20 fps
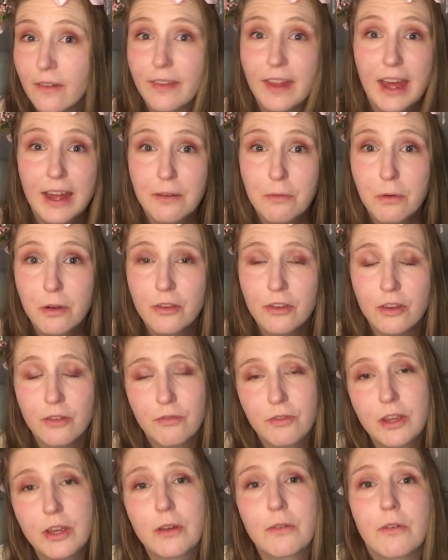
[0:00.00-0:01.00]
That was a
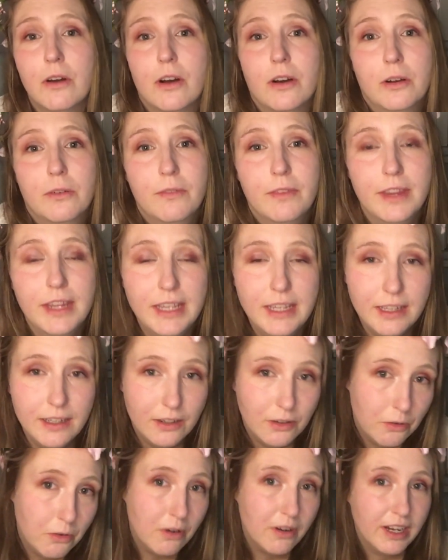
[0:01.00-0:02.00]
few of the
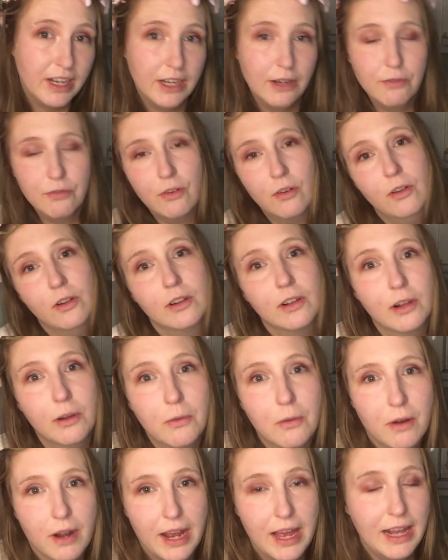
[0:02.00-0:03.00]
Nordic
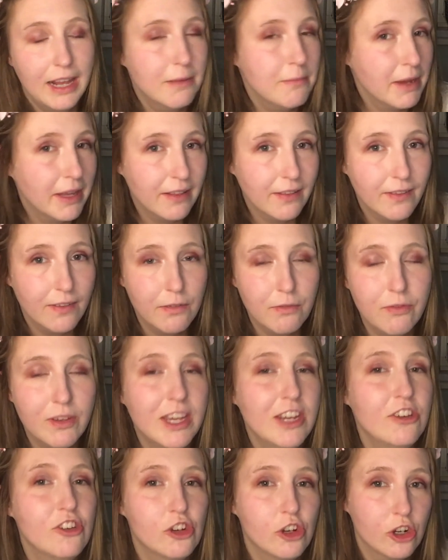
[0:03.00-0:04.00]
folklore elements
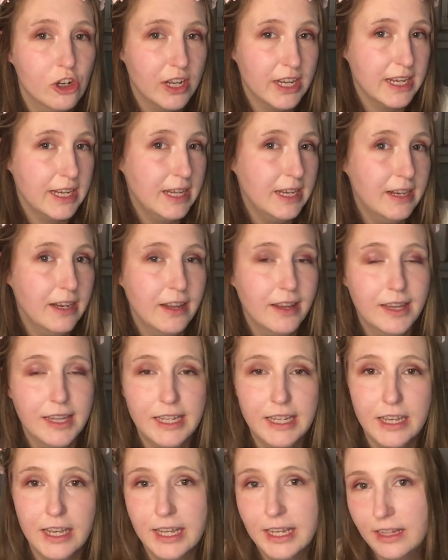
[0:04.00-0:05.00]
featured in
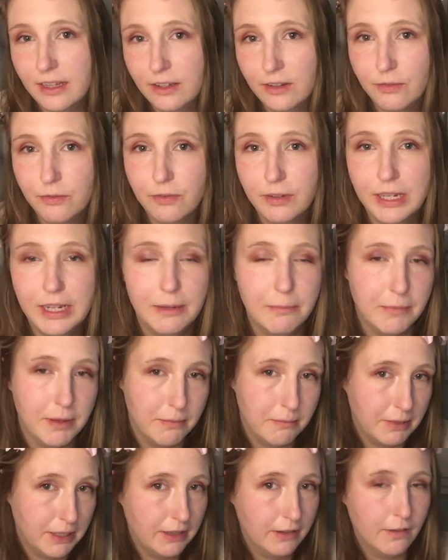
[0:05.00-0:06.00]
the hit film
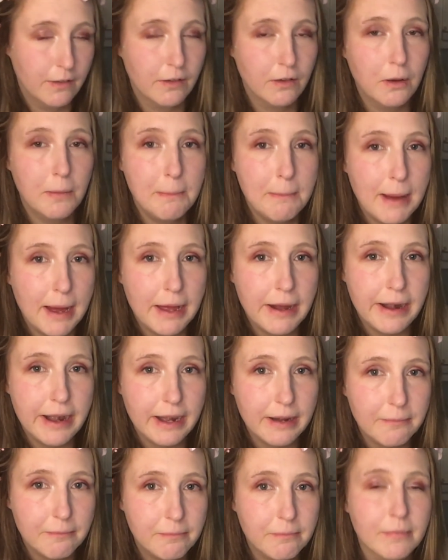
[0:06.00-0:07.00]
Midsommar.
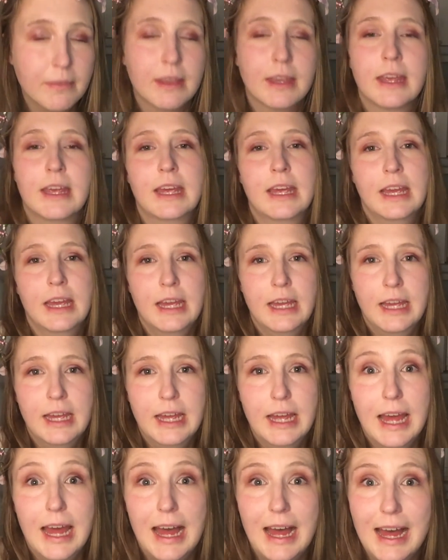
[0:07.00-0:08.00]

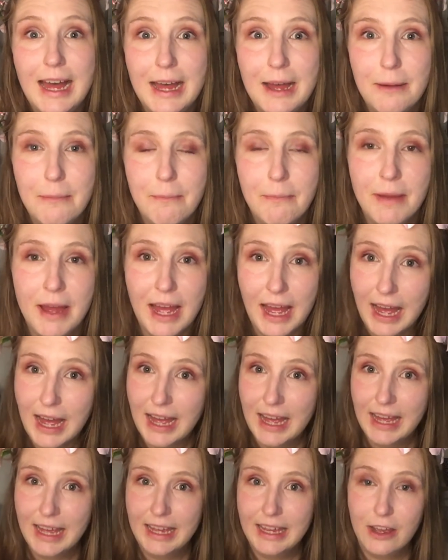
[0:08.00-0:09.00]

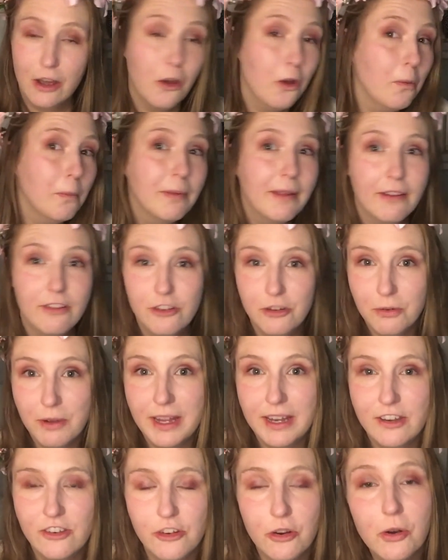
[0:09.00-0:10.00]
I hope that you
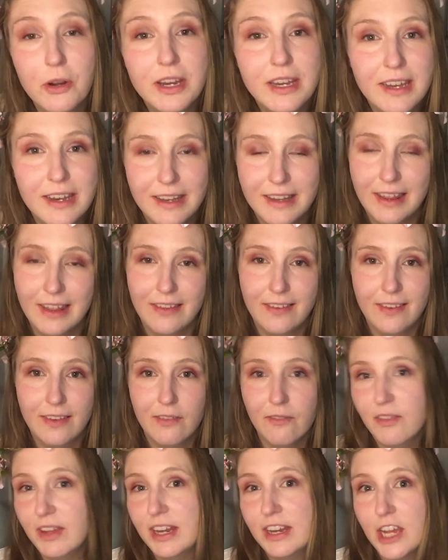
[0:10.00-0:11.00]
enjoyed this
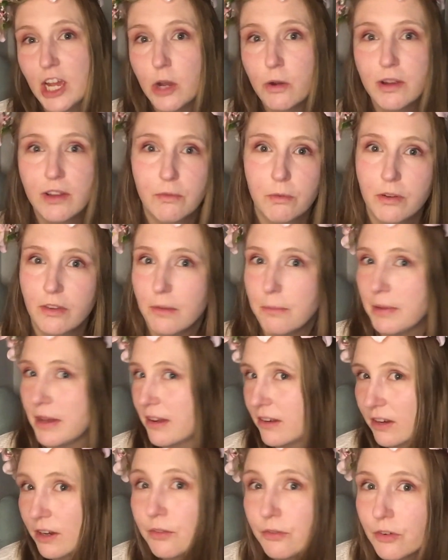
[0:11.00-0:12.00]
video. It was a bit
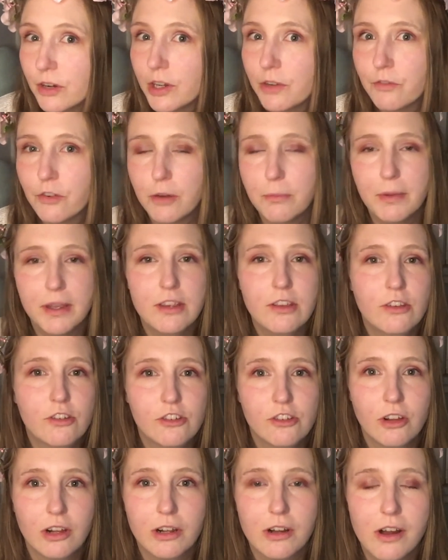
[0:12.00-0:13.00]
different from my
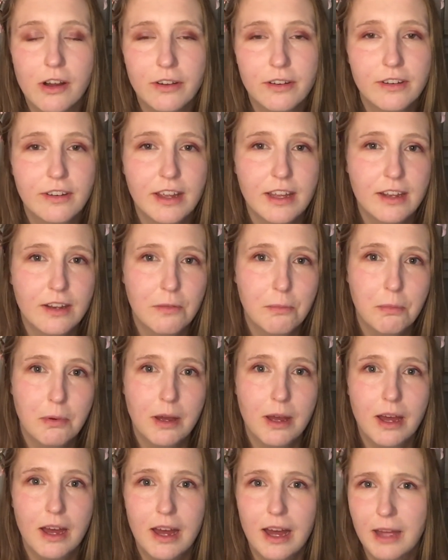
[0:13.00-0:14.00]
usual content,
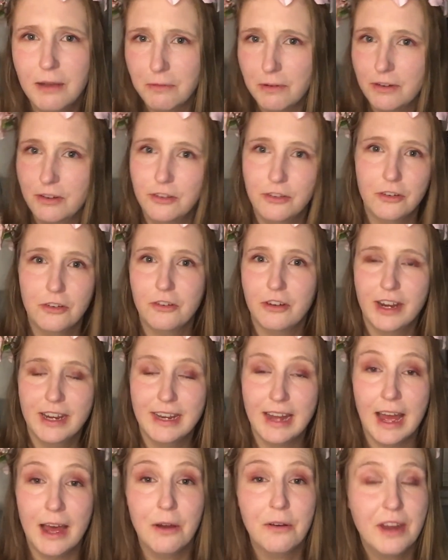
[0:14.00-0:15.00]
but I wanted to try it
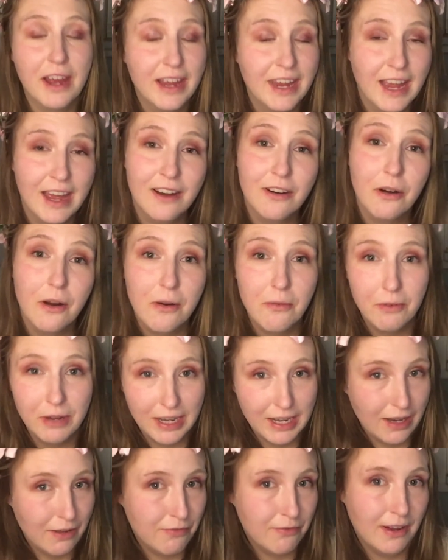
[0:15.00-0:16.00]
out. I had a
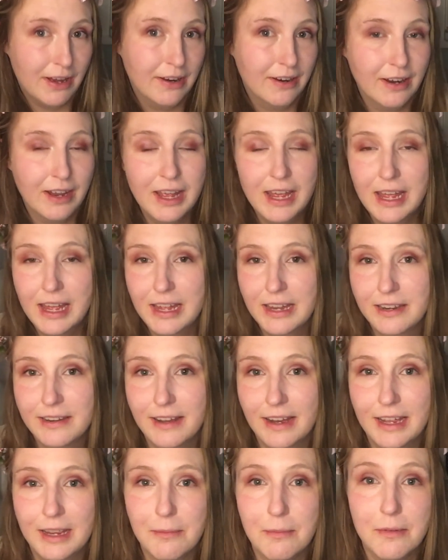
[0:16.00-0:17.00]
really fun
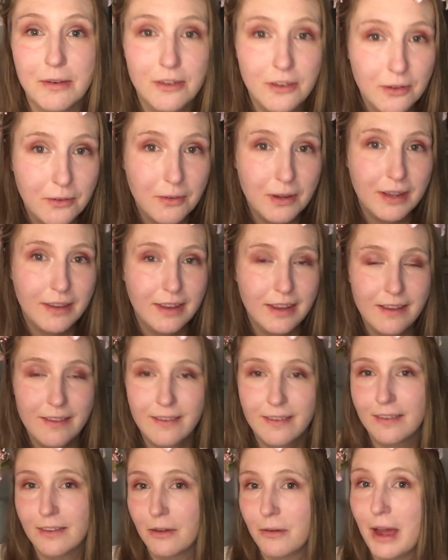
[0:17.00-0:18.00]
time doing this,
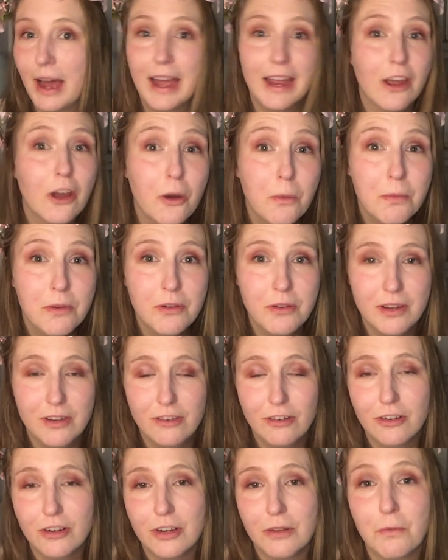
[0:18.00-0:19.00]
so I hope you
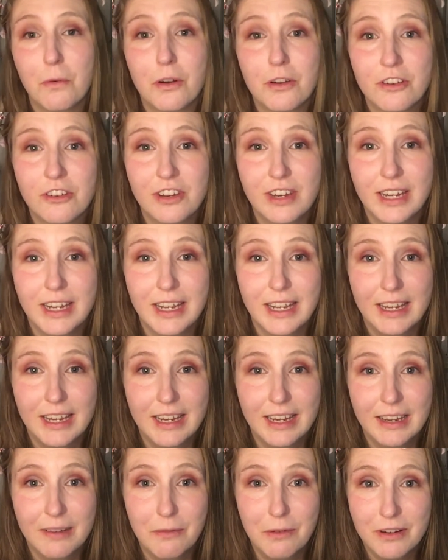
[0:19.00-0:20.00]
enjoyed watching
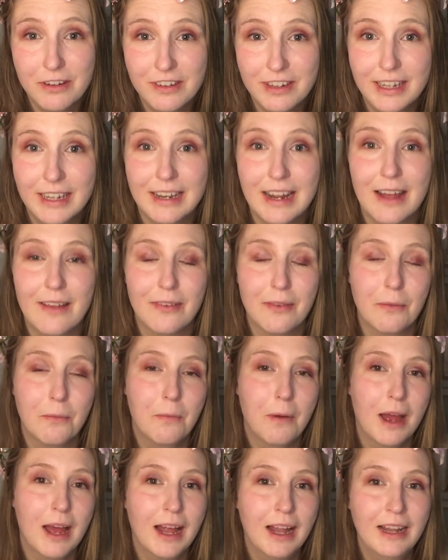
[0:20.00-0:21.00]
it as
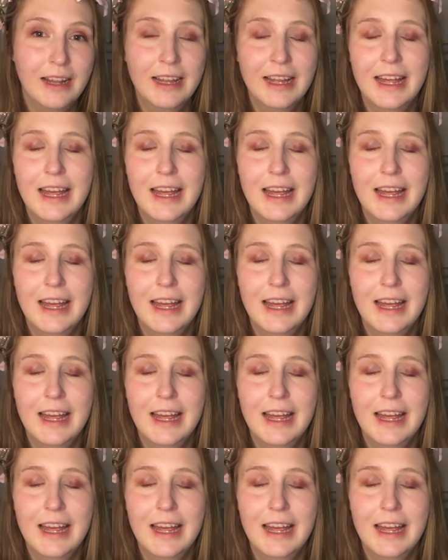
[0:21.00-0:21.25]
well.